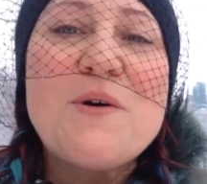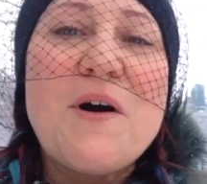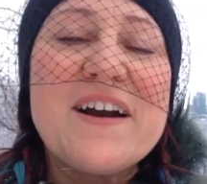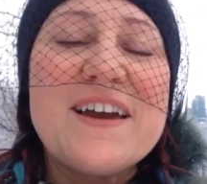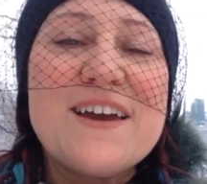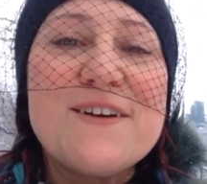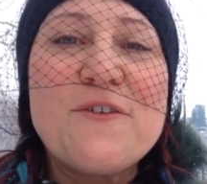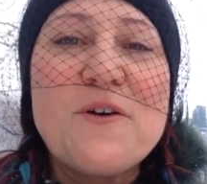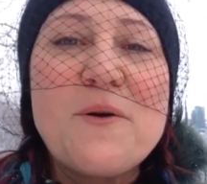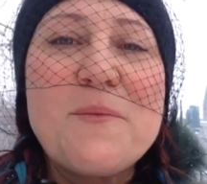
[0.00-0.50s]

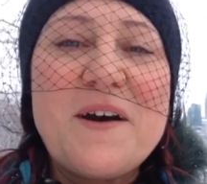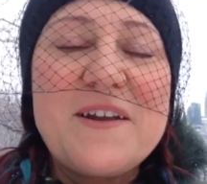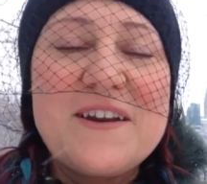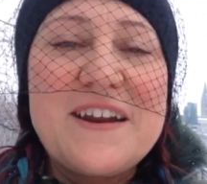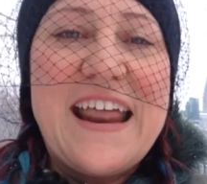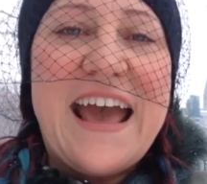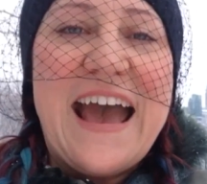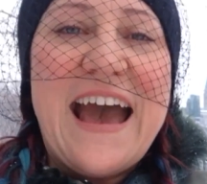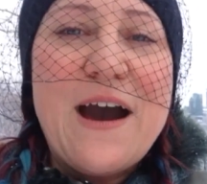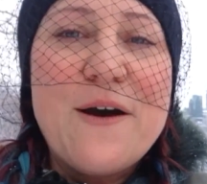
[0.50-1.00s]
walking for about
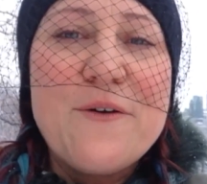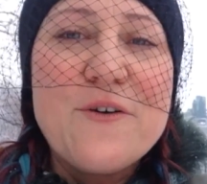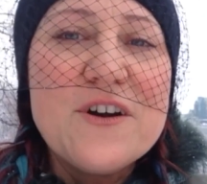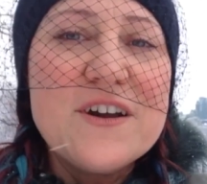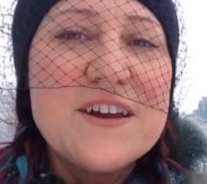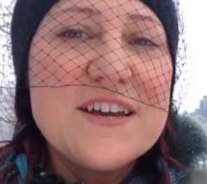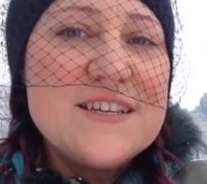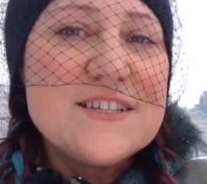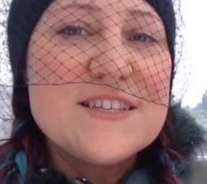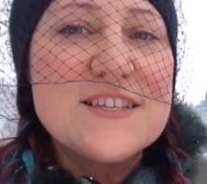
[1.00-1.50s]
an hour.
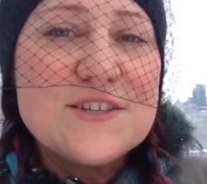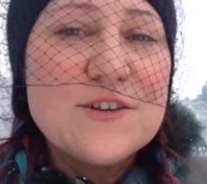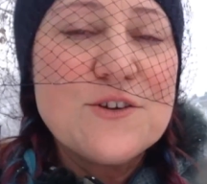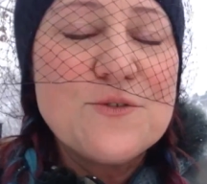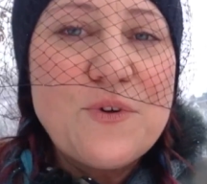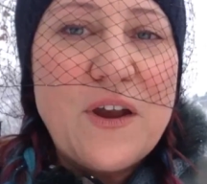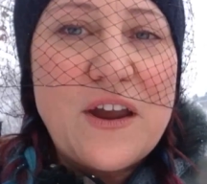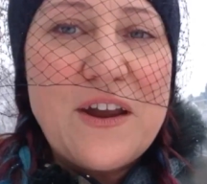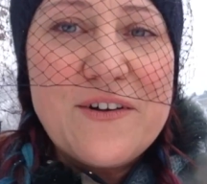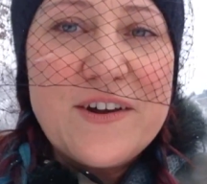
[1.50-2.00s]
He's still
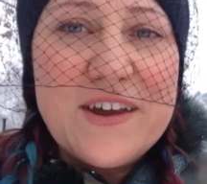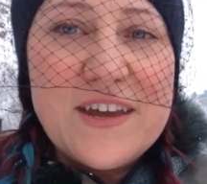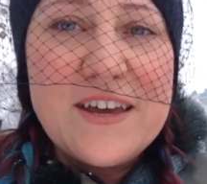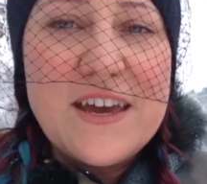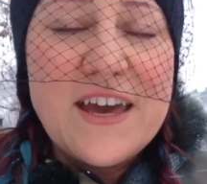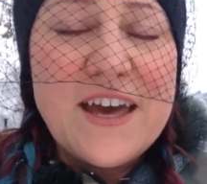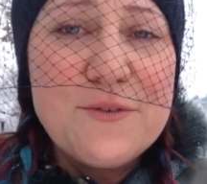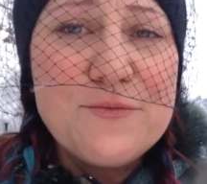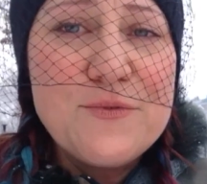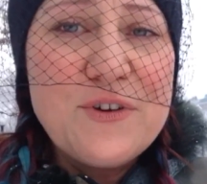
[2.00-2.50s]

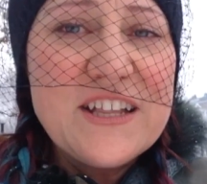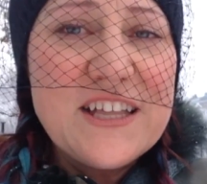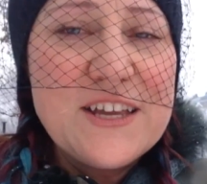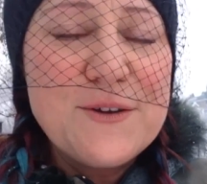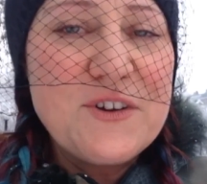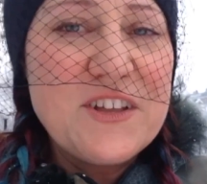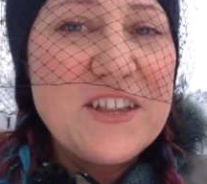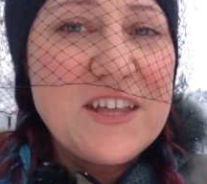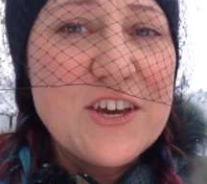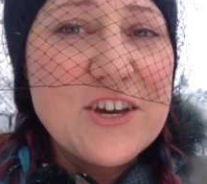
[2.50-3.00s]

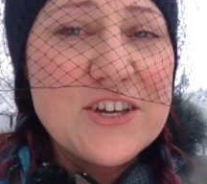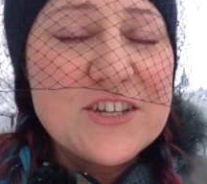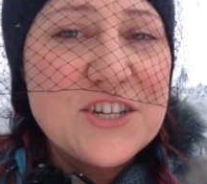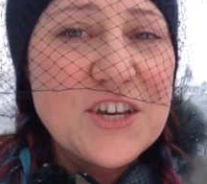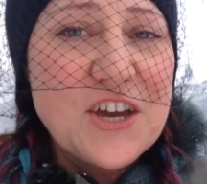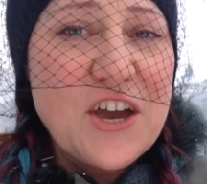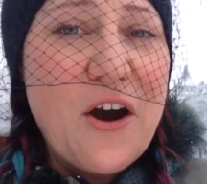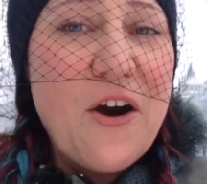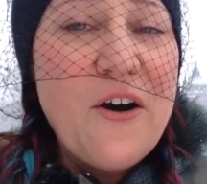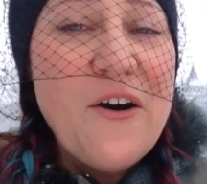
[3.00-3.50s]
really good to
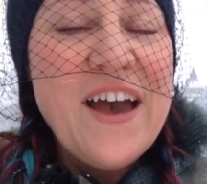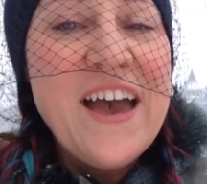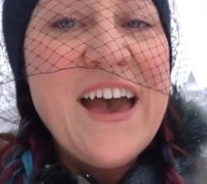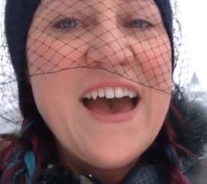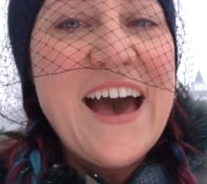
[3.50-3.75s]
go.